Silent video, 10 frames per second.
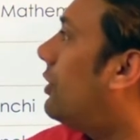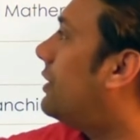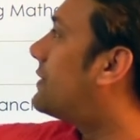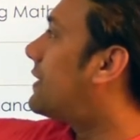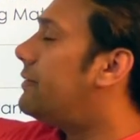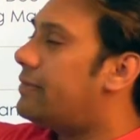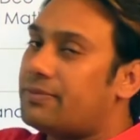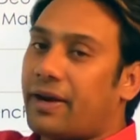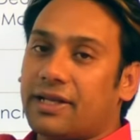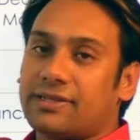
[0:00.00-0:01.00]
for discrete
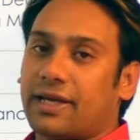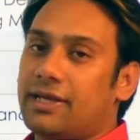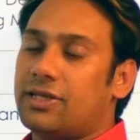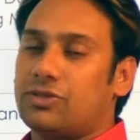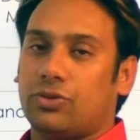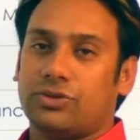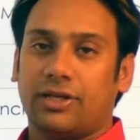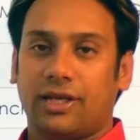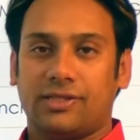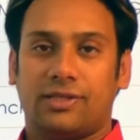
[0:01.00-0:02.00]
mathematics, Kenneth H.
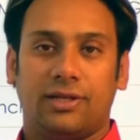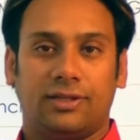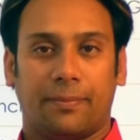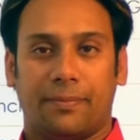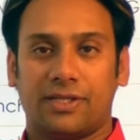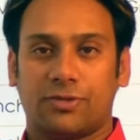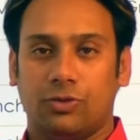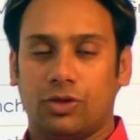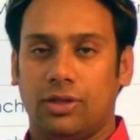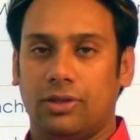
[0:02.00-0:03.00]
Rosen is the best
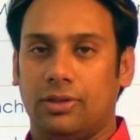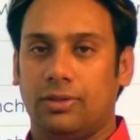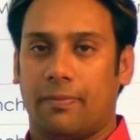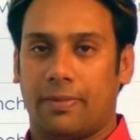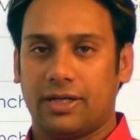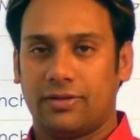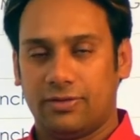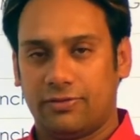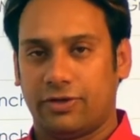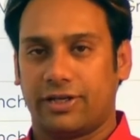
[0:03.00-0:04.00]
book,
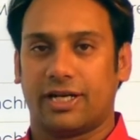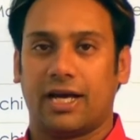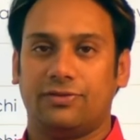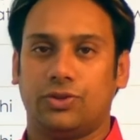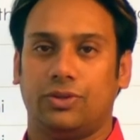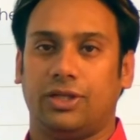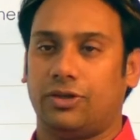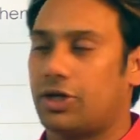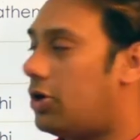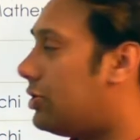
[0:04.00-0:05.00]
but for graph theory, you can